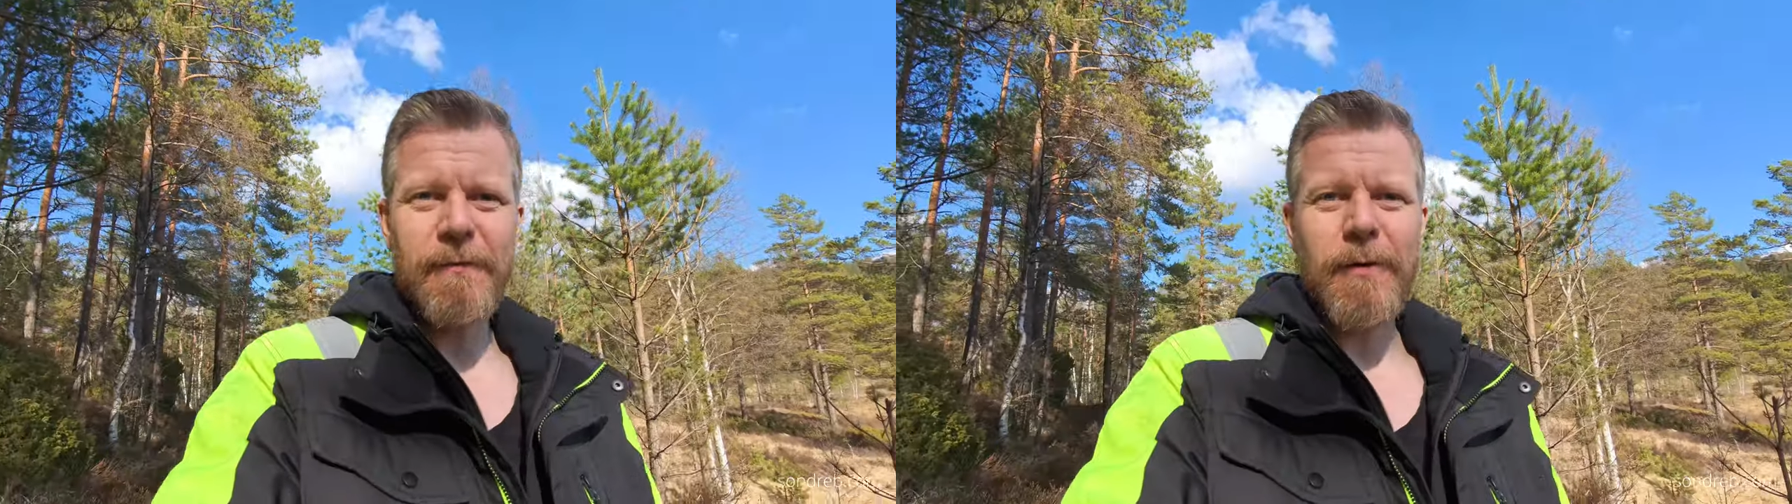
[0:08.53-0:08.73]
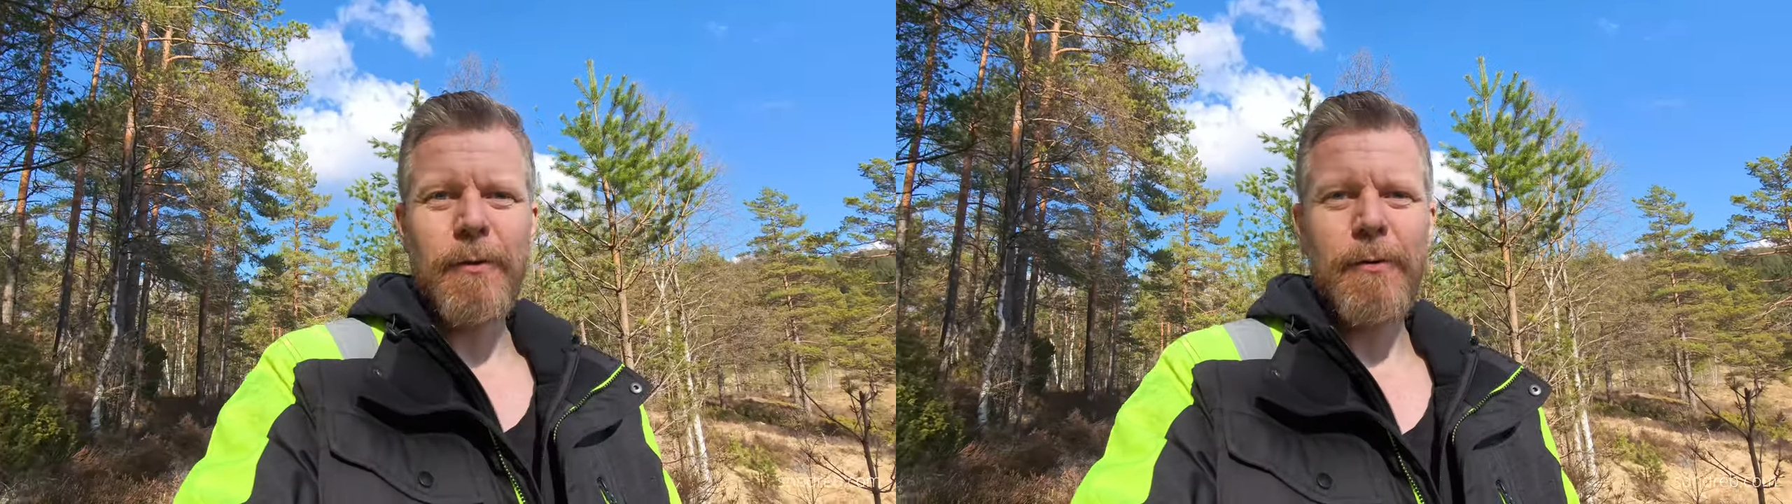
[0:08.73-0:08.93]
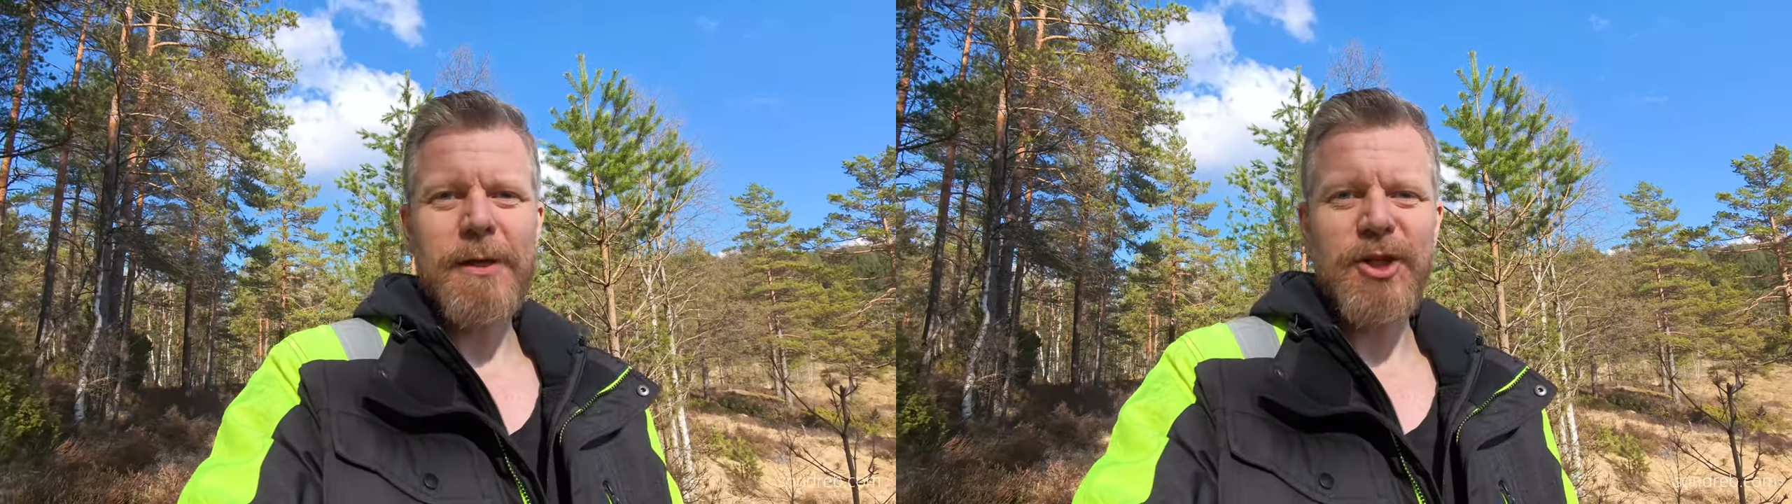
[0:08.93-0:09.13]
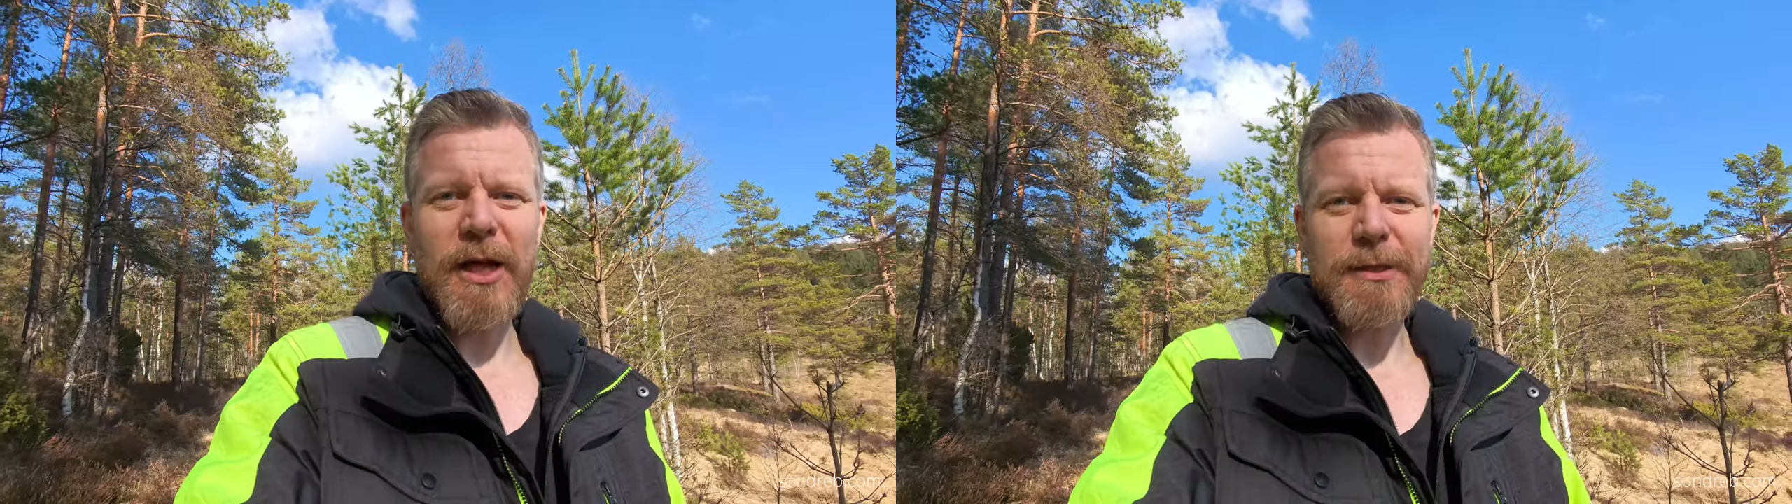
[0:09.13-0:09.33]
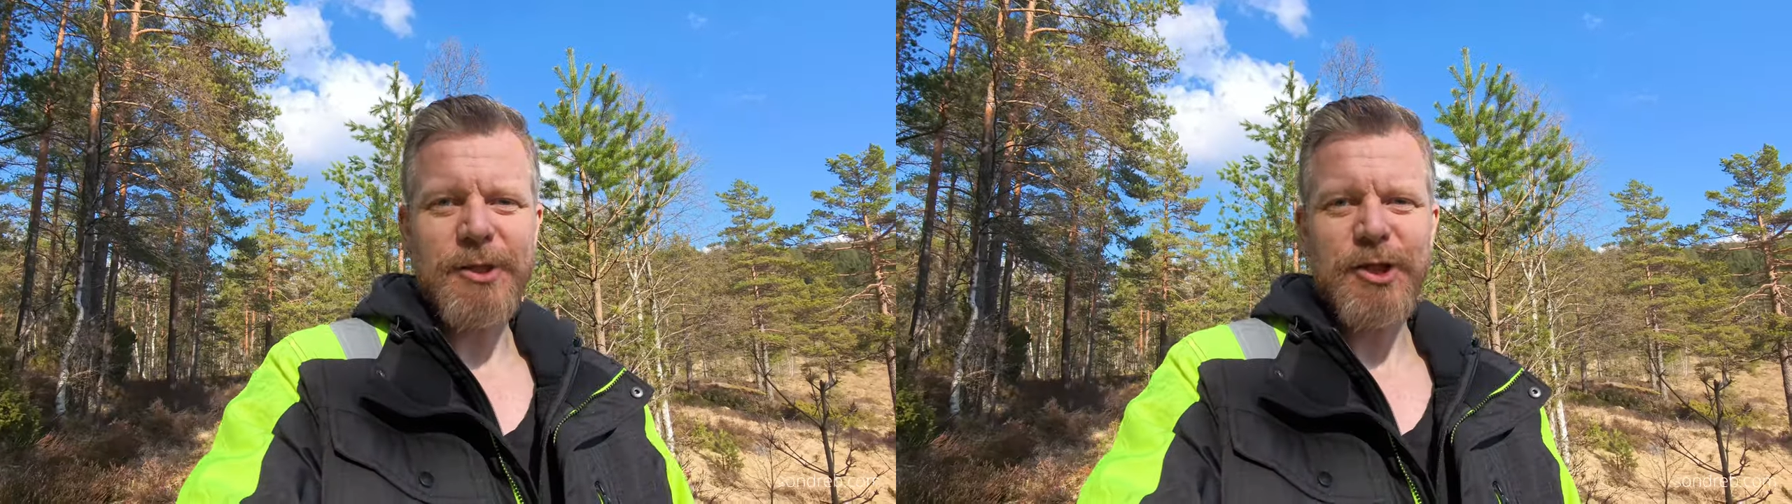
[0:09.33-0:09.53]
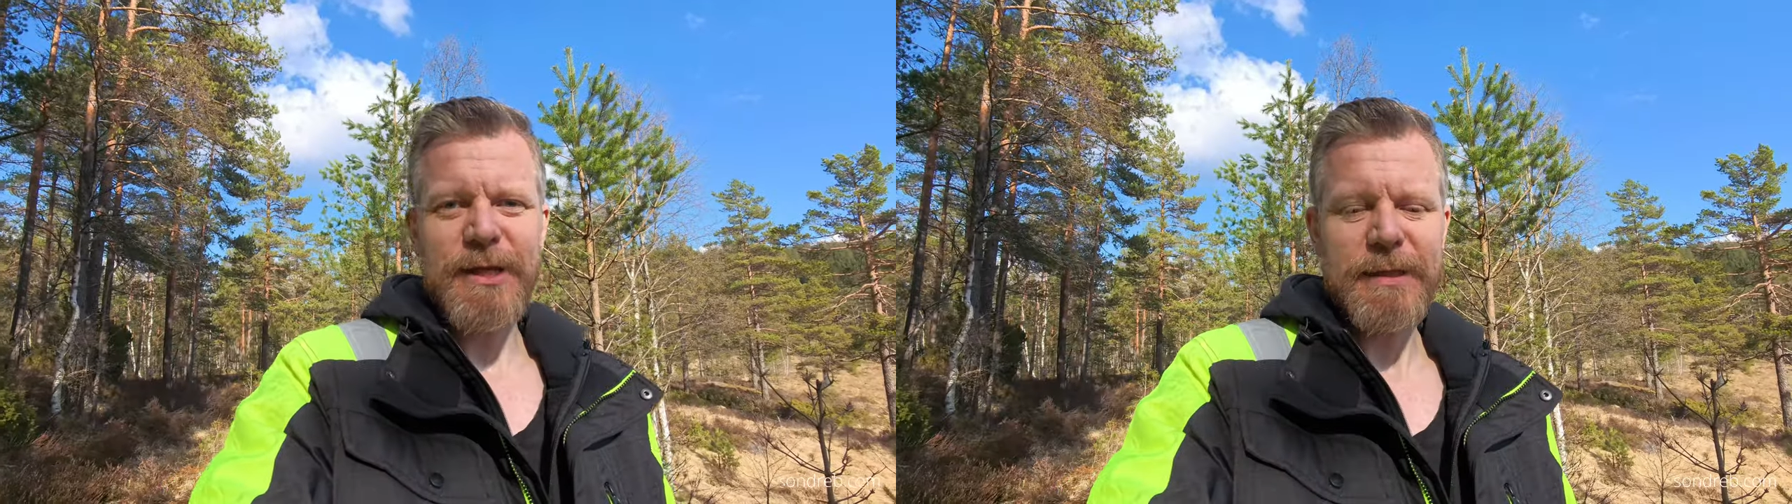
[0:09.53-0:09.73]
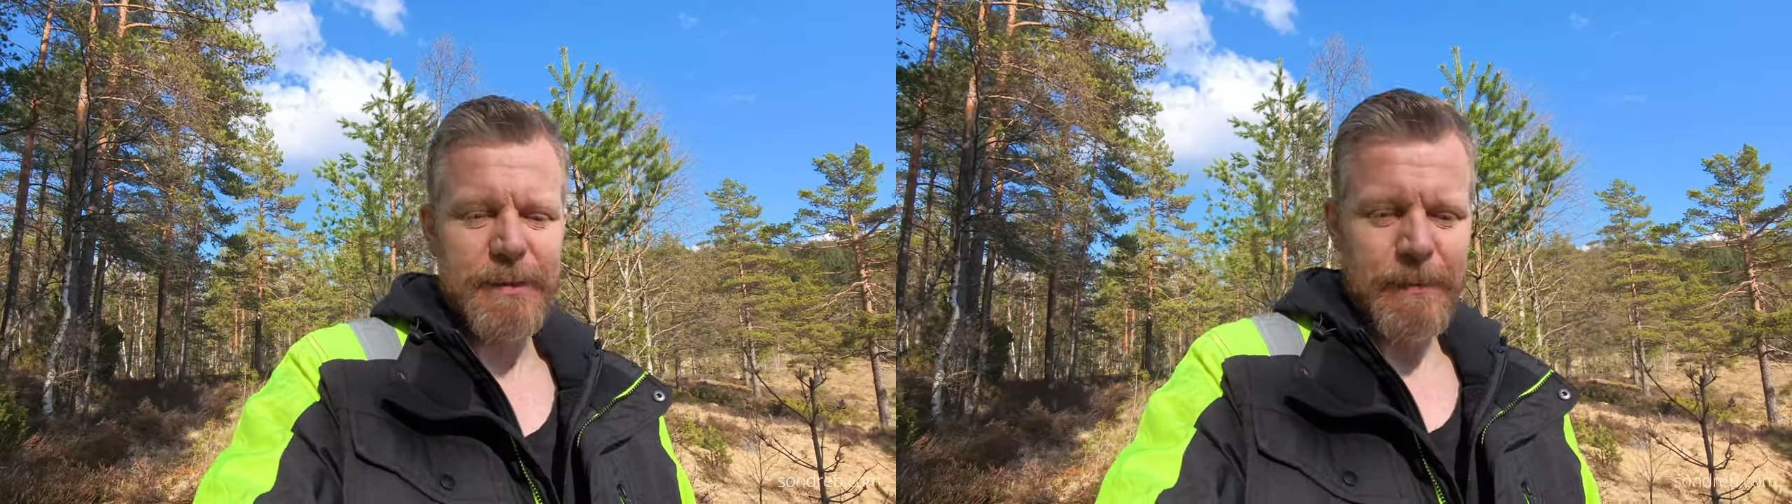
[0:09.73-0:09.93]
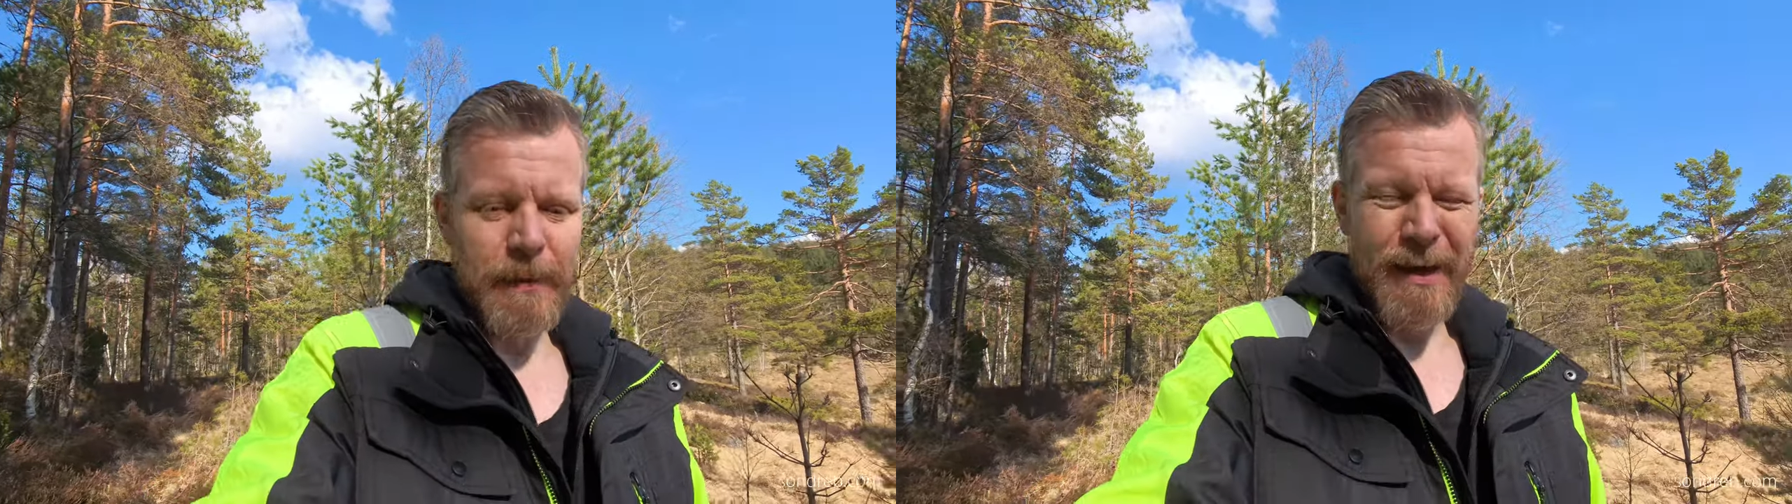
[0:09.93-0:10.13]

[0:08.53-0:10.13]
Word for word: for you and challenge is,